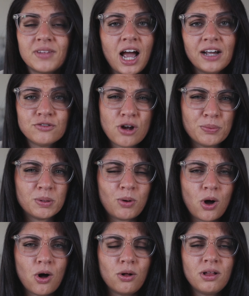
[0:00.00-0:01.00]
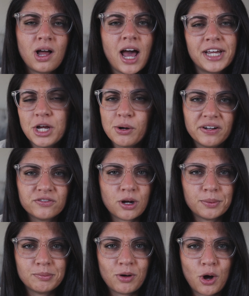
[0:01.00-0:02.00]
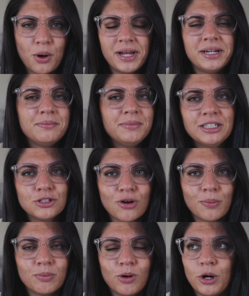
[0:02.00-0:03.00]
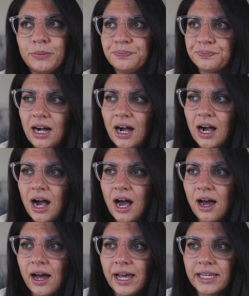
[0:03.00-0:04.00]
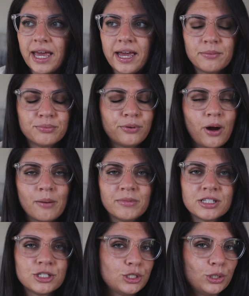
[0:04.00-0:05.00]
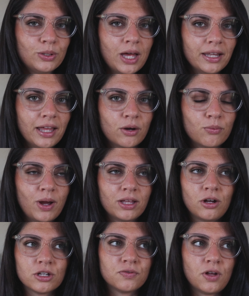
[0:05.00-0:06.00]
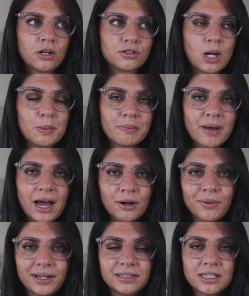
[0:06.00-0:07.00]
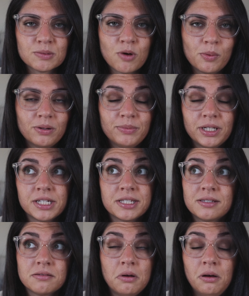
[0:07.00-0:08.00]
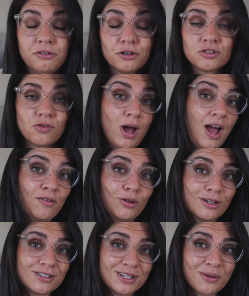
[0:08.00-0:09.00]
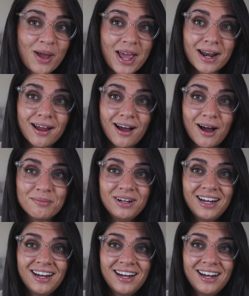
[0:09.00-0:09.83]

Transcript: I've dropped the ball. I know I've dropped the ball. I didn't mean to drop the ball. I can't promise you that like weight loss vlogs are coming back right in this moment, because first of all, I haven't lost any weight. I'm